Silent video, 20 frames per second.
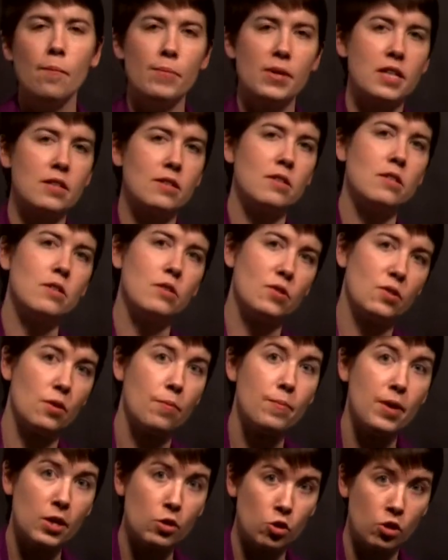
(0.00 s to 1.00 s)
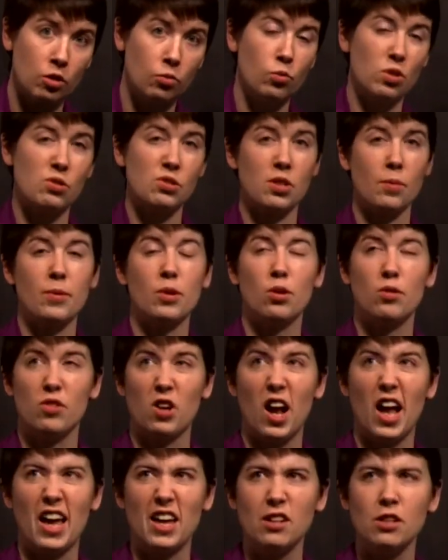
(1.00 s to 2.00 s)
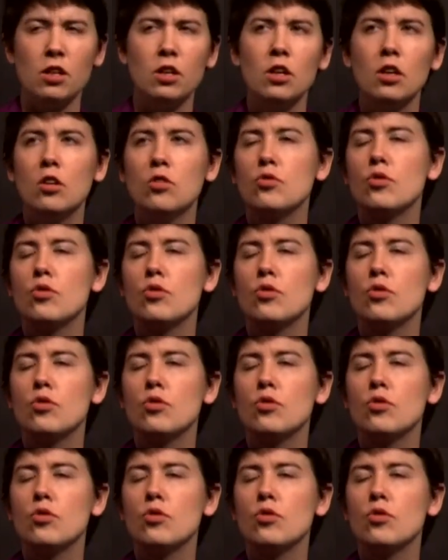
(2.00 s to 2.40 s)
because in the summation we're summing over n.